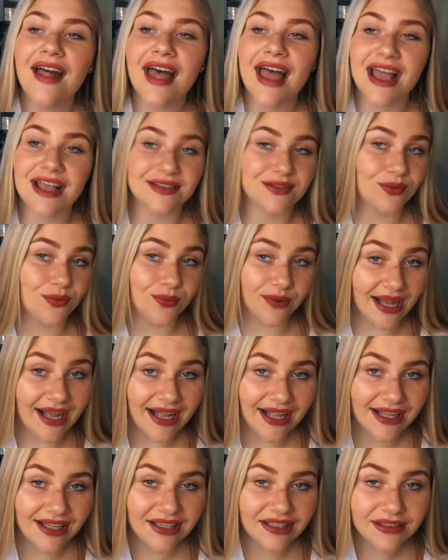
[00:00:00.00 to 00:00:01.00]
as
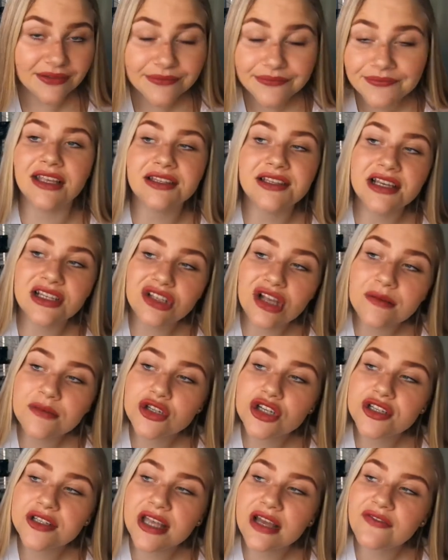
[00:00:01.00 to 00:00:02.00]
well. The Tea Time
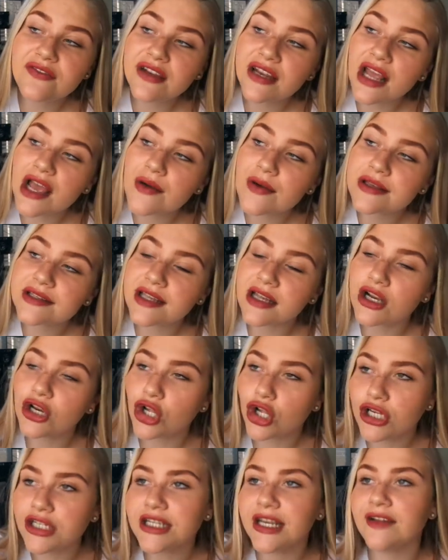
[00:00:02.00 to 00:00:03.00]
Tuesday video is a
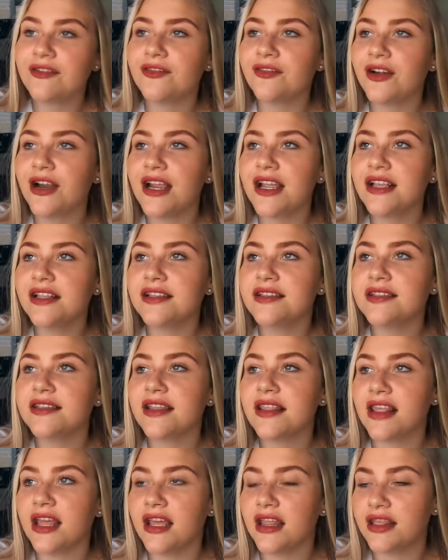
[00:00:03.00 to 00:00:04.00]
lot different
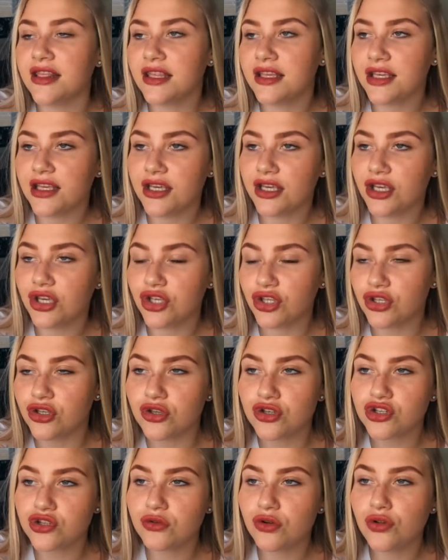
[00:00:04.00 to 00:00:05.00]
than the
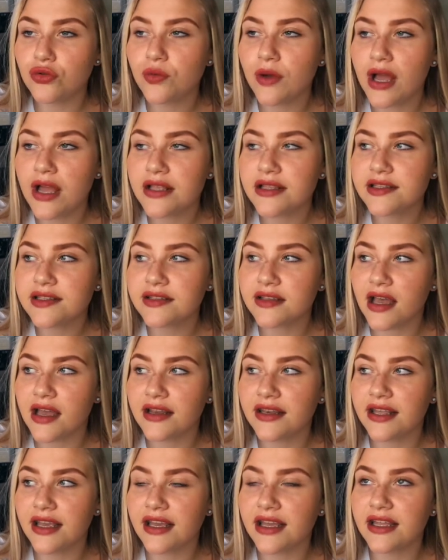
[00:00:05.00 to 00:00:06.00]
usual ones. I
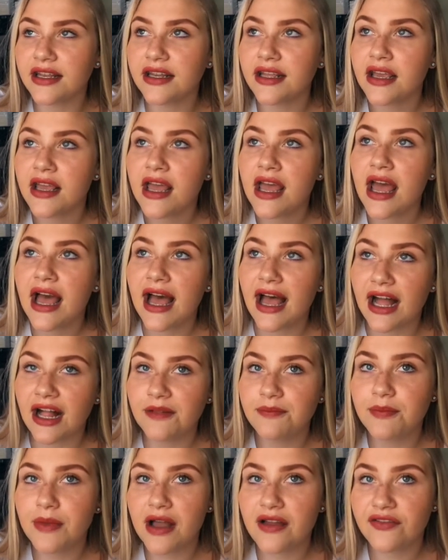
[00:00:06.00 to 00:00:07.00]
did
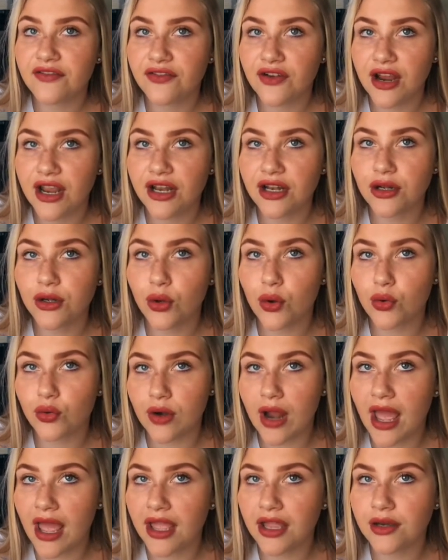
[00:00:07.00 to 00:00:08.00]
help my friend
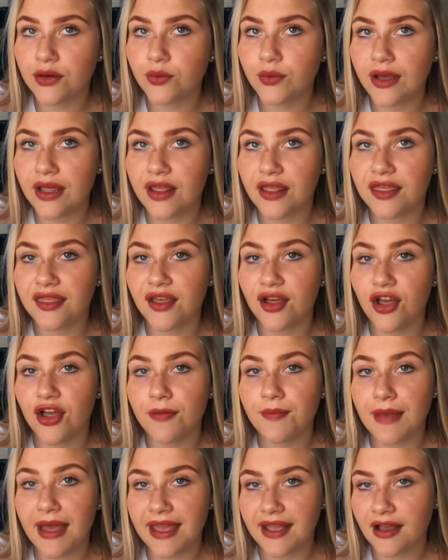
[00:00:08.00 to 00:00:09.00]
Lorraine with
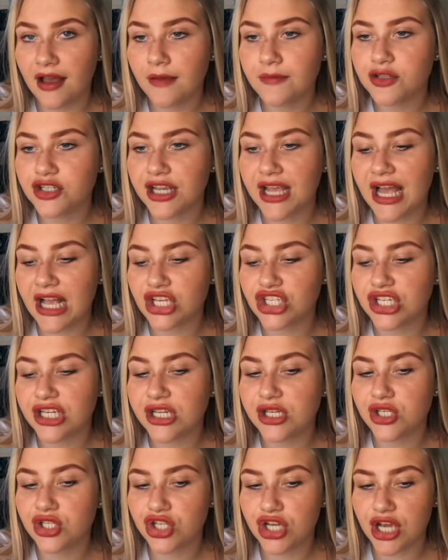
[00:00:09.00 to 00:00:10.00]
her makeup. She
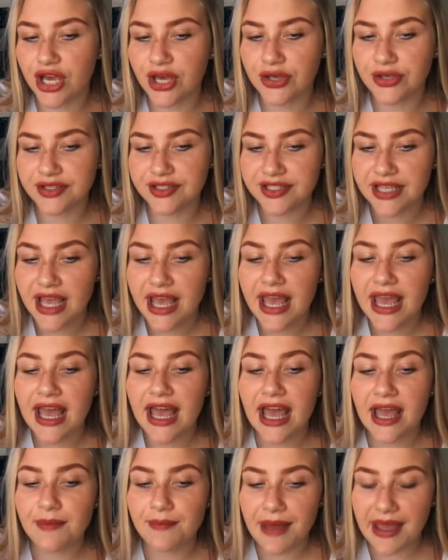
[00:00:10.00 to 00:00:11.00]
actually chose
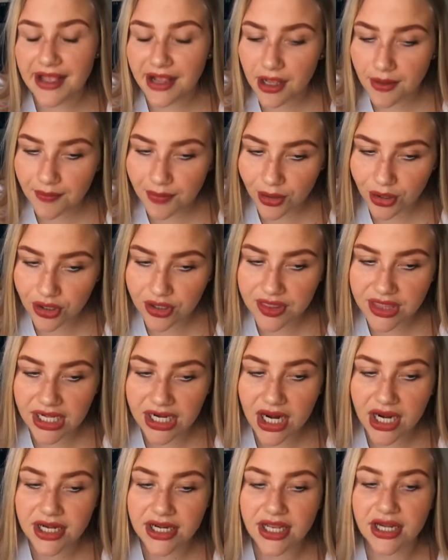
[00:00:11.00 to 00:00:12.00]
a makeup look that
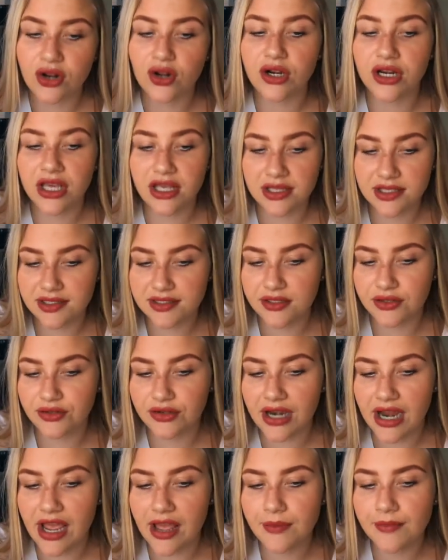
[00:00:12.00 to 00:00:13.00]
I did on
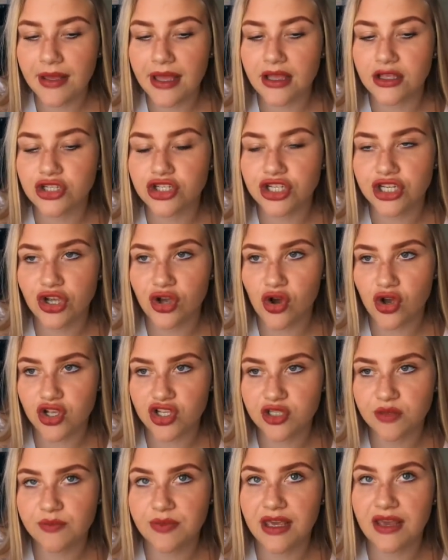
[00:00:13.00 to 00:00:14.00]
Instagram, and she
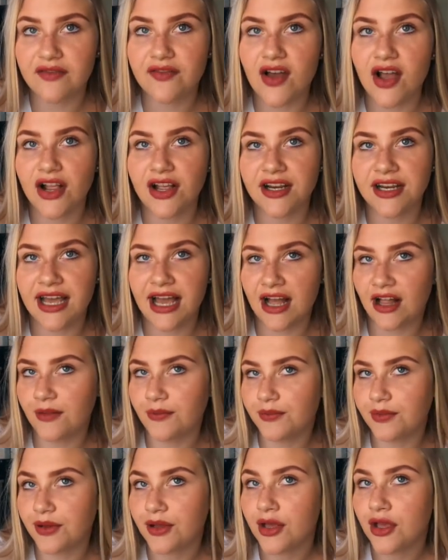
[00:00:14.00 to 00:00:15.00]
asked me if I can help